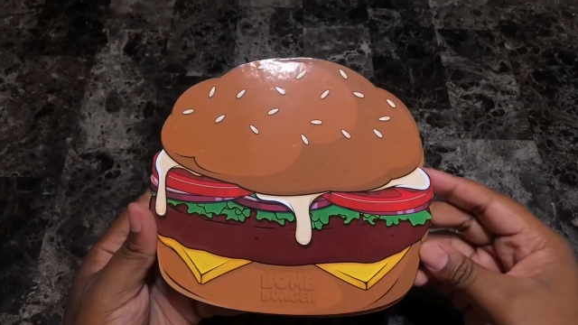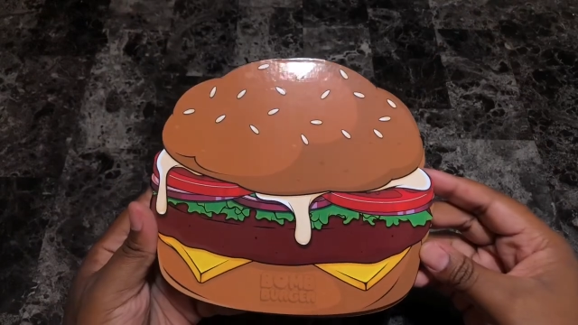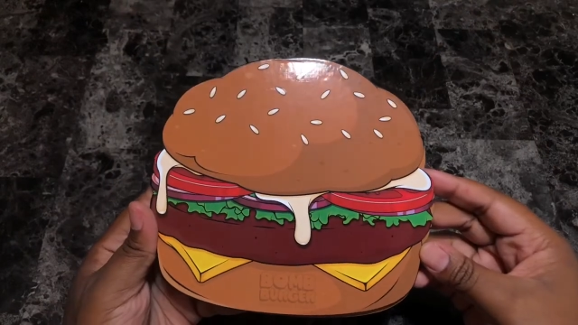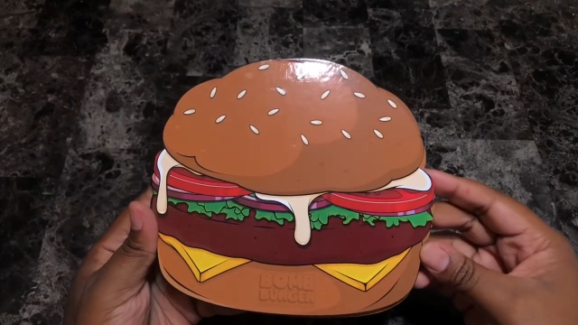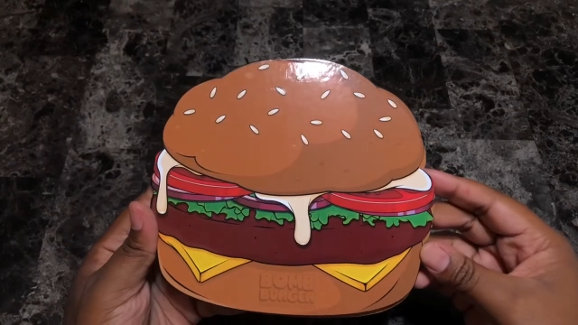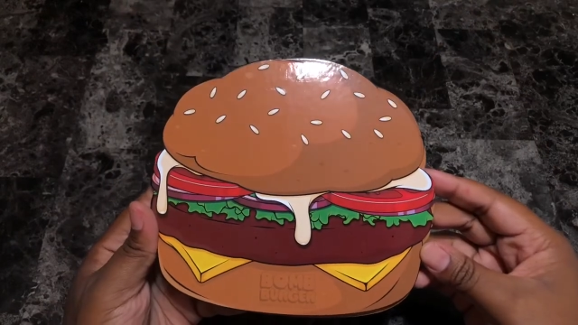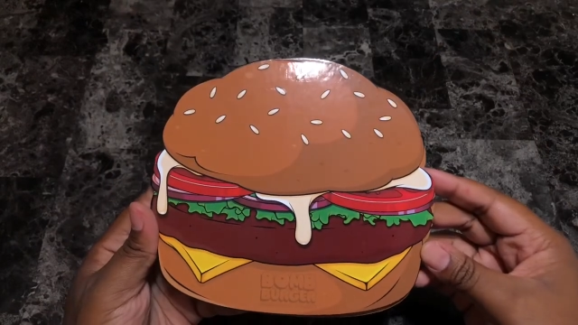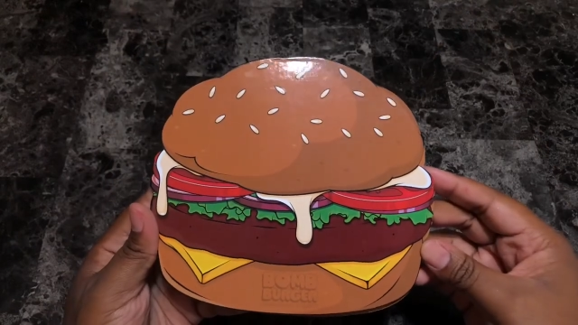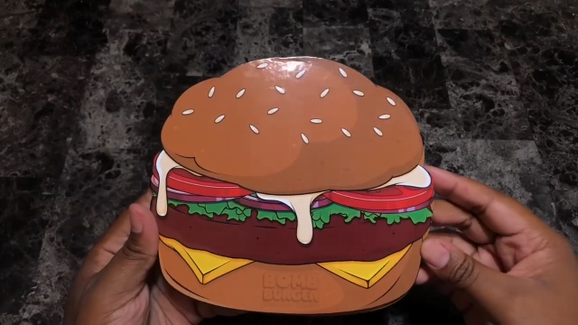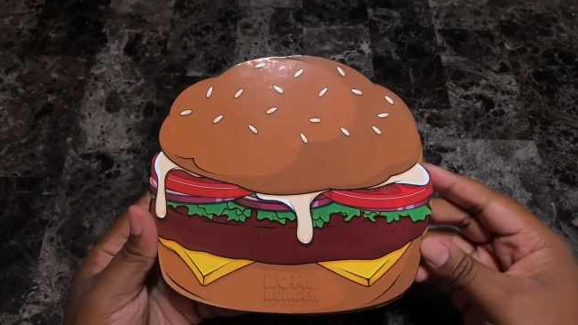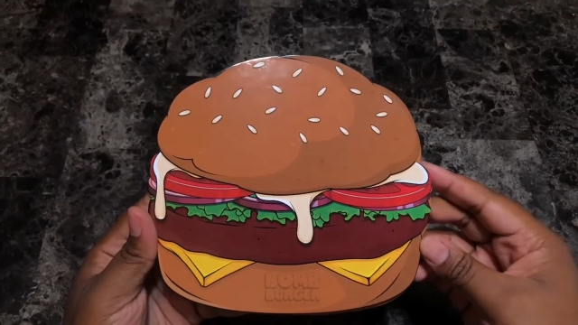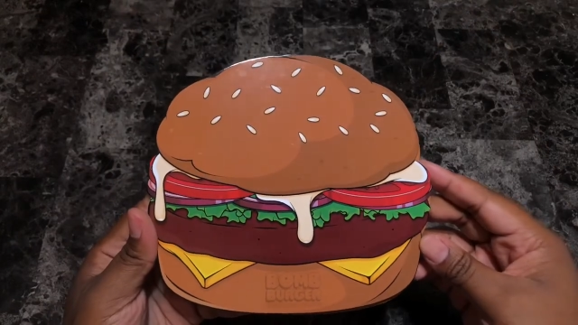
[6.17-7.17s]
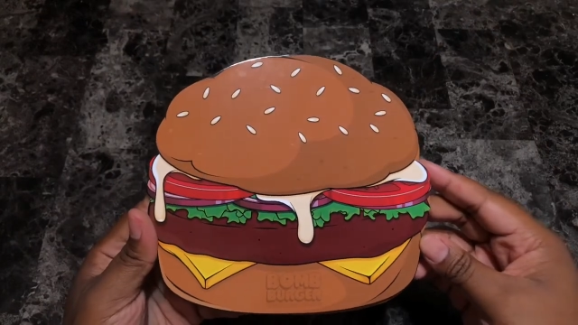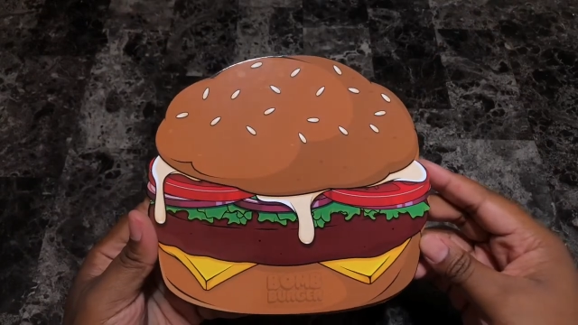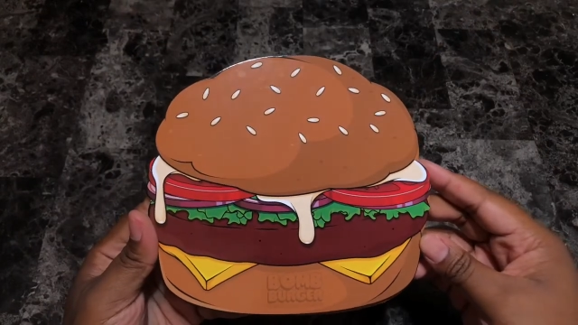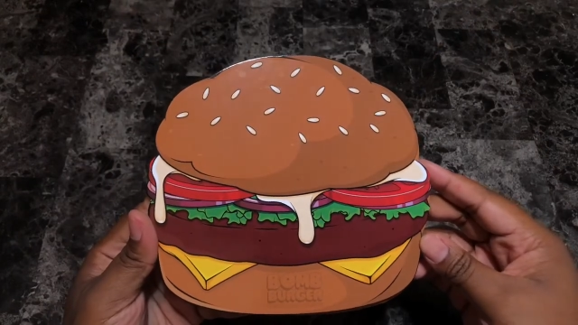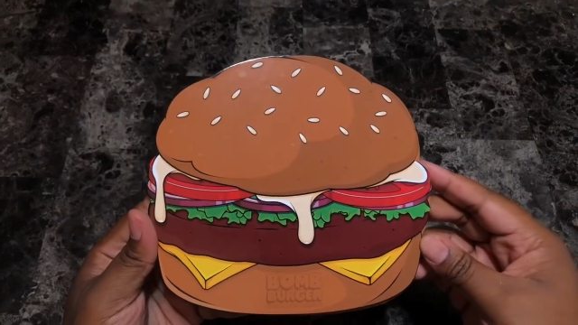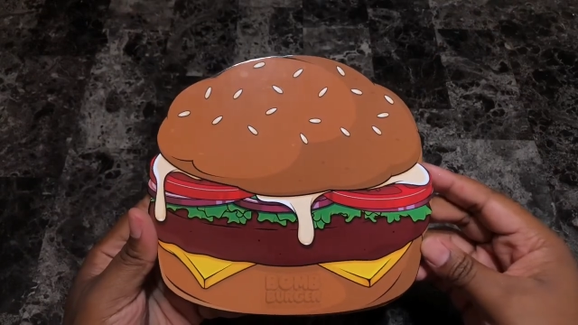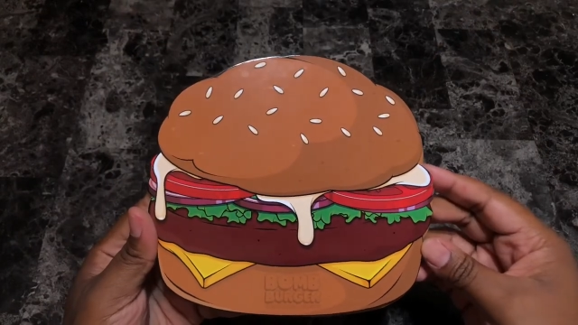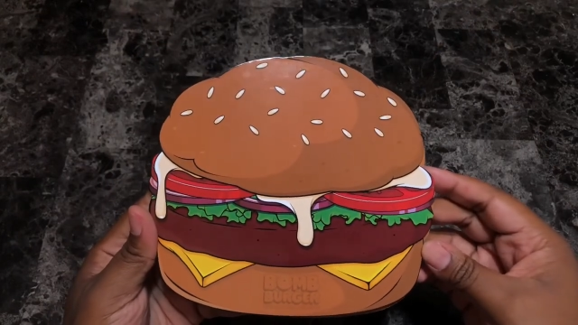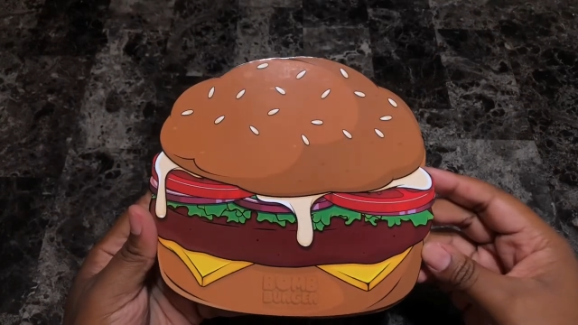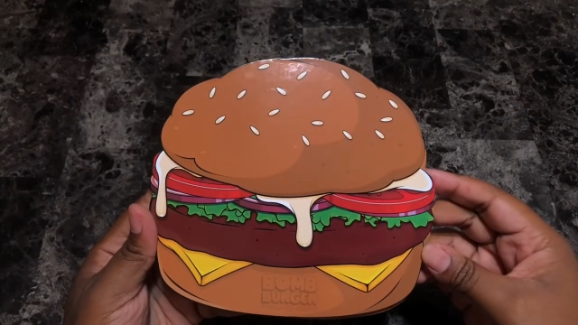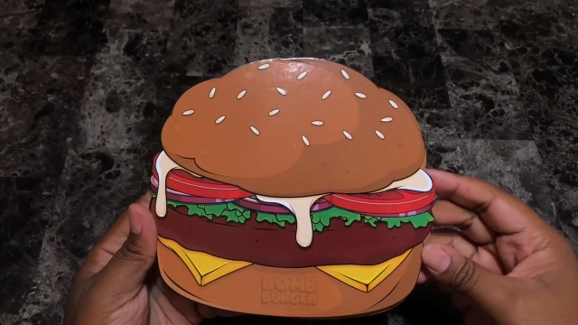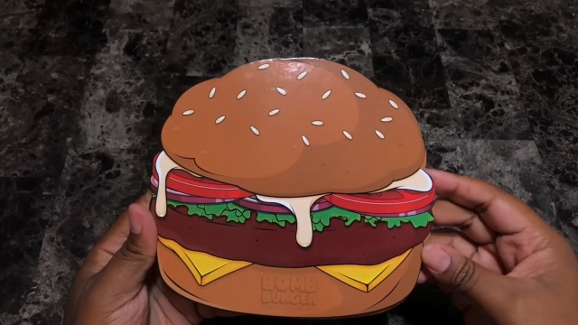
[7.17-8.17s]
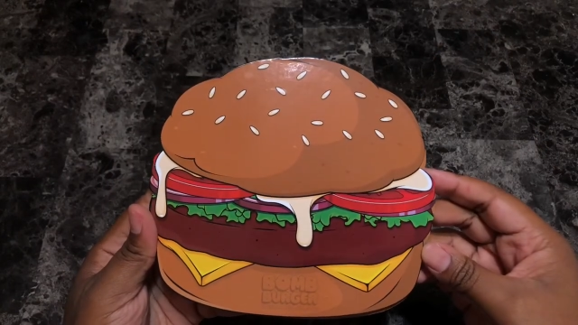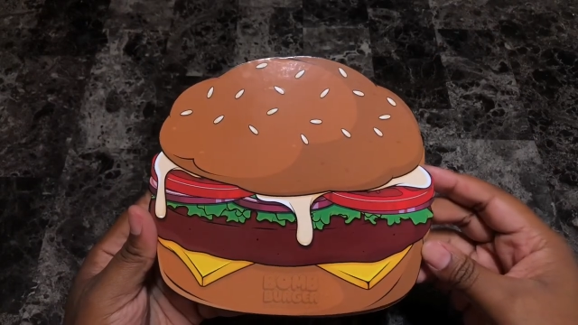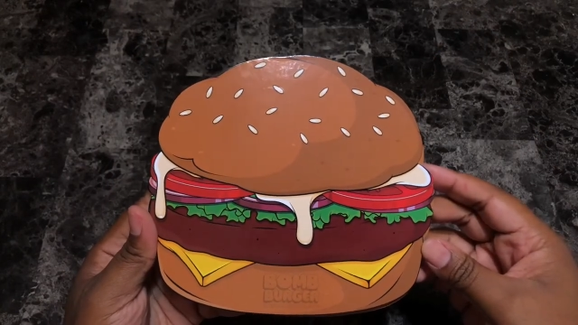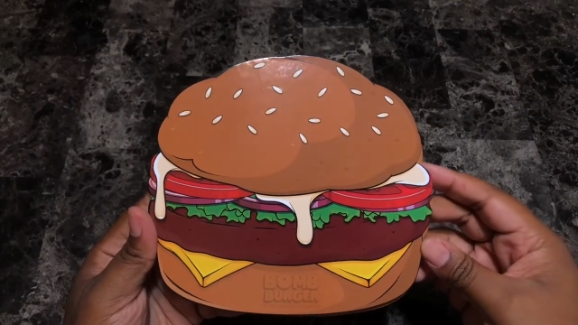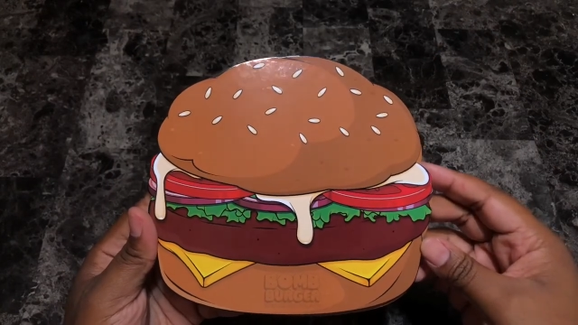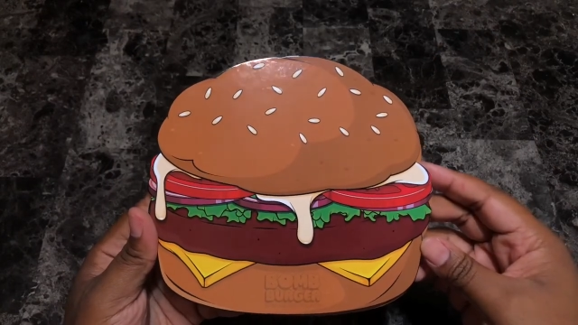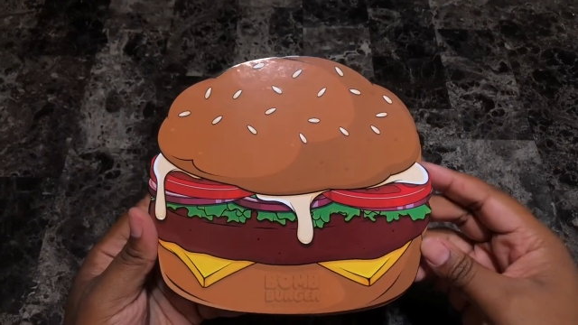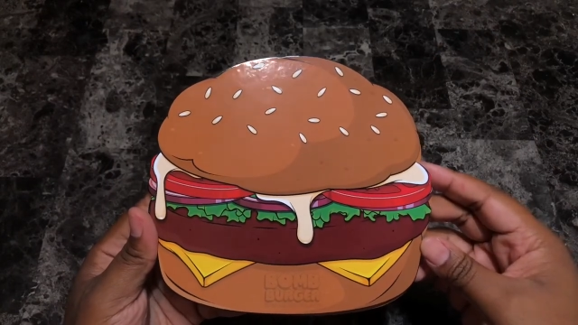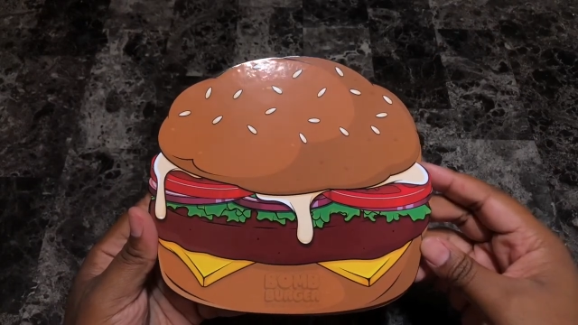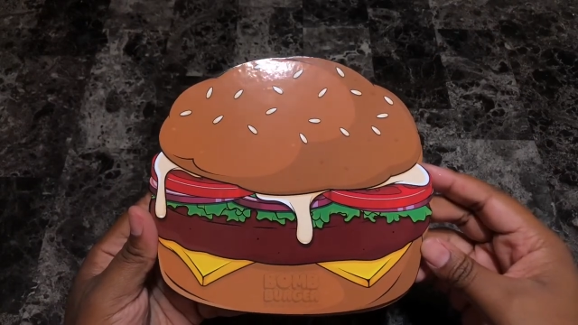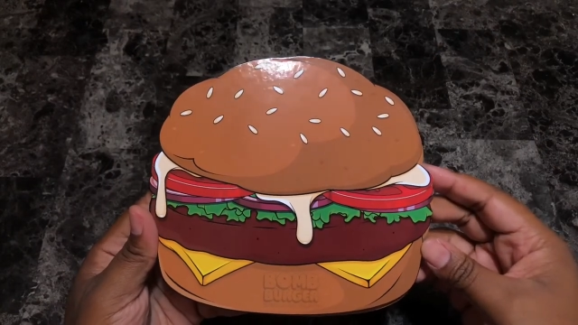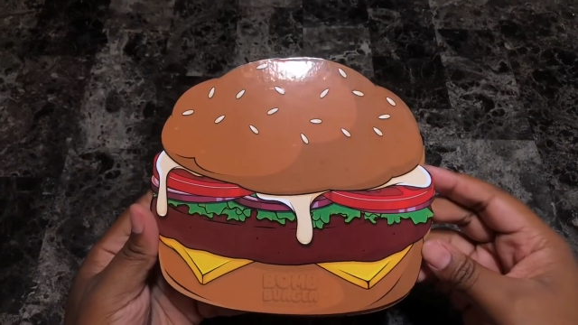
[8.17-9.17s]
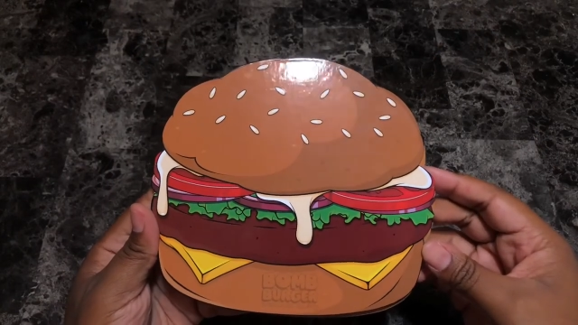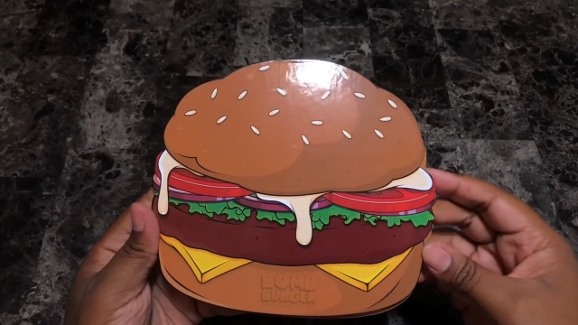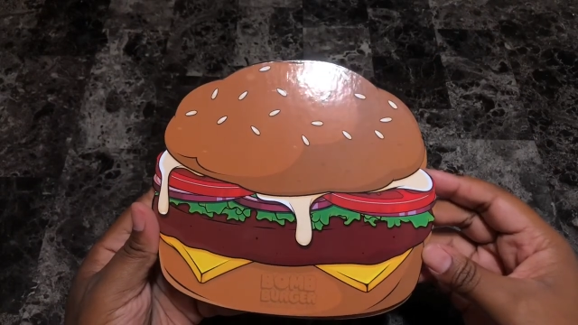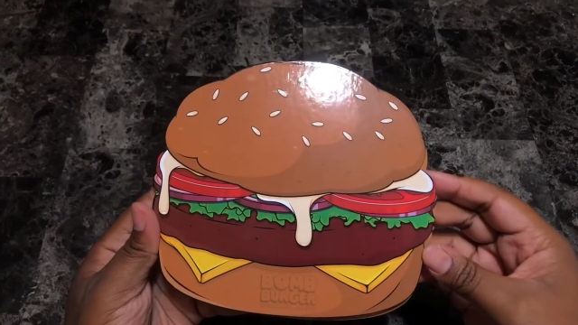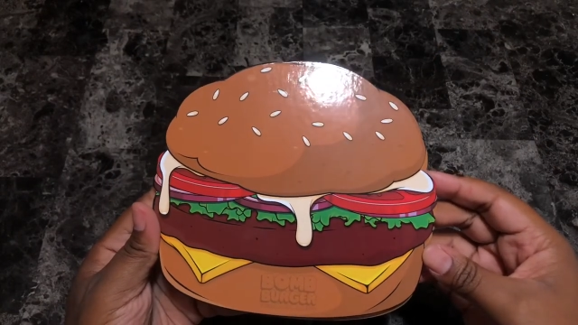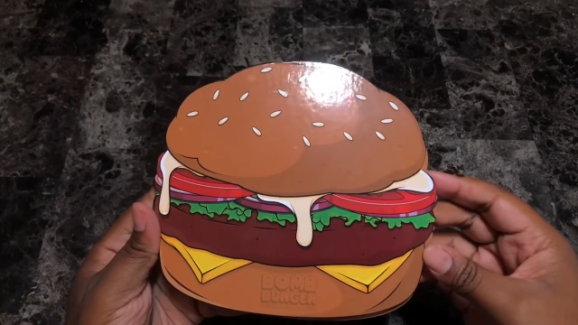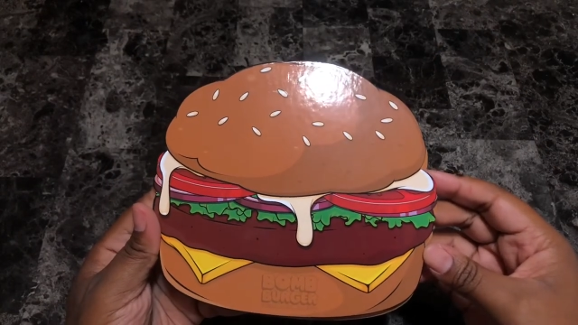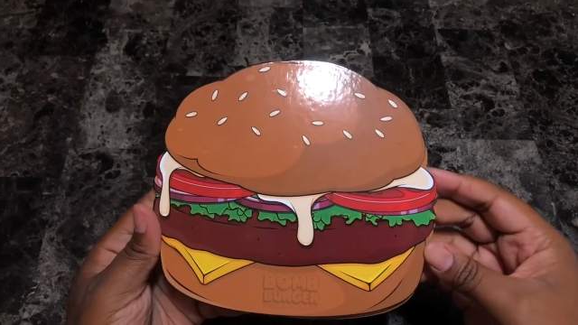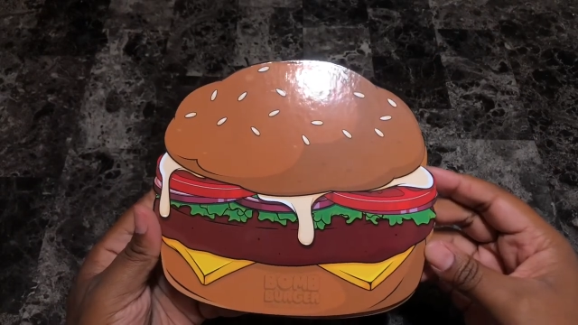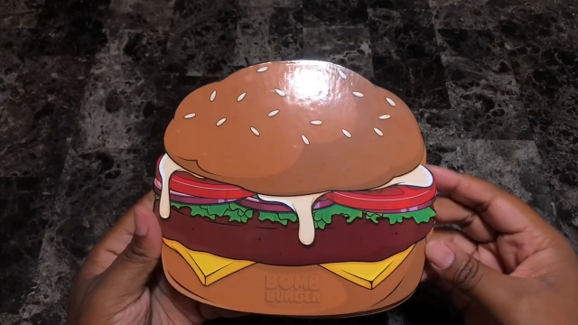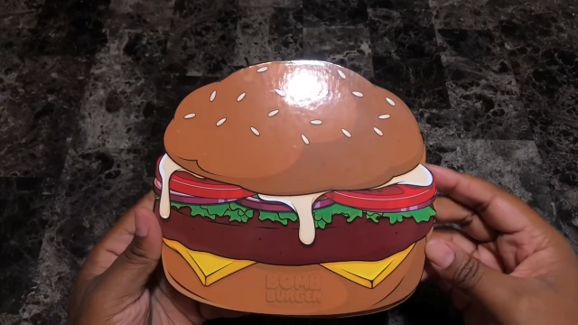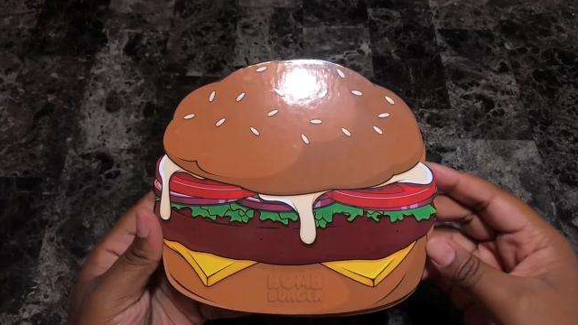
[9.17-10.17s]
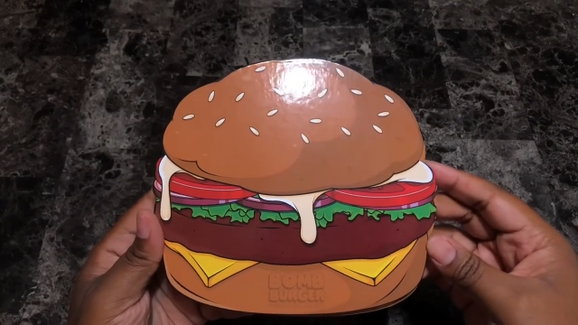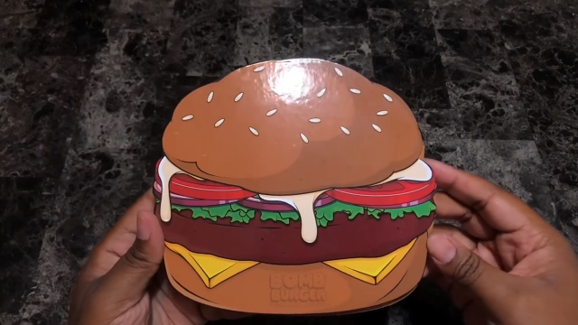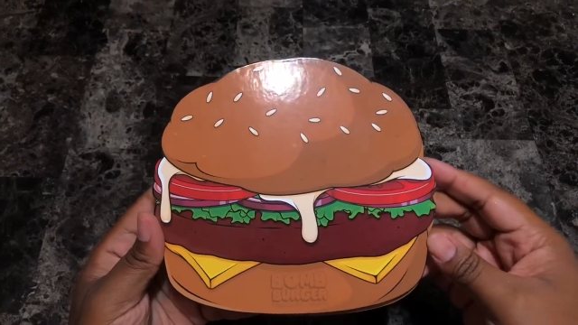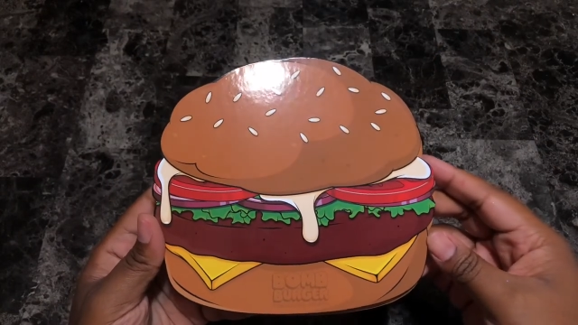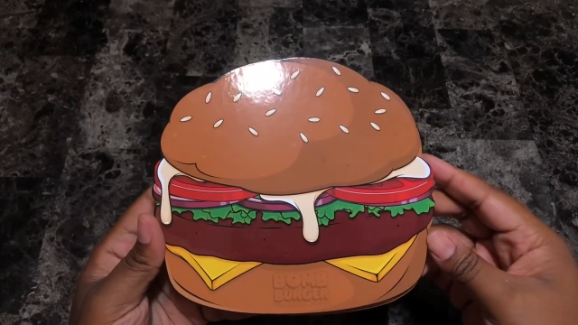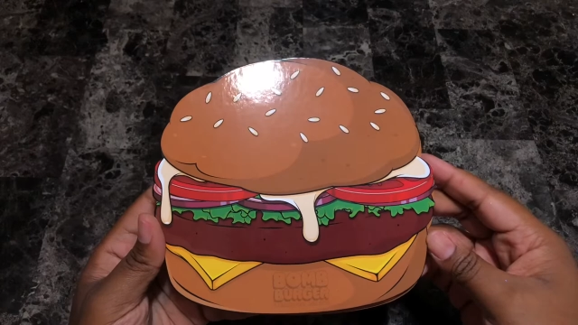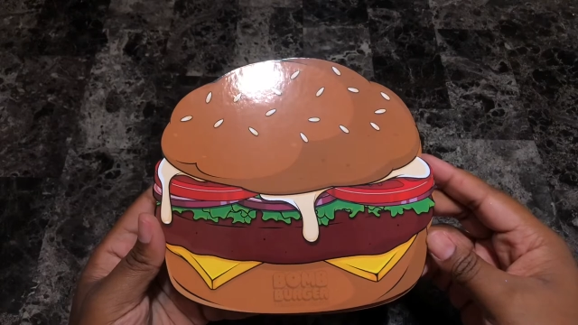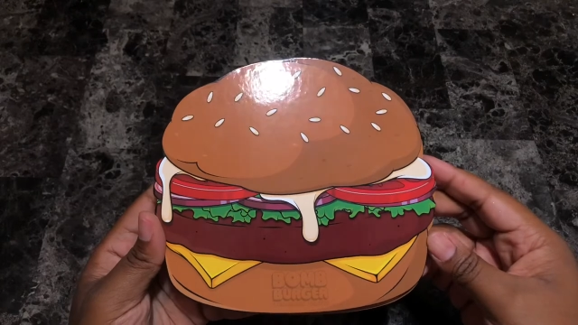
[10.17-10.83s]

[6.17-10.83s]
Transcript: (no speaker visible)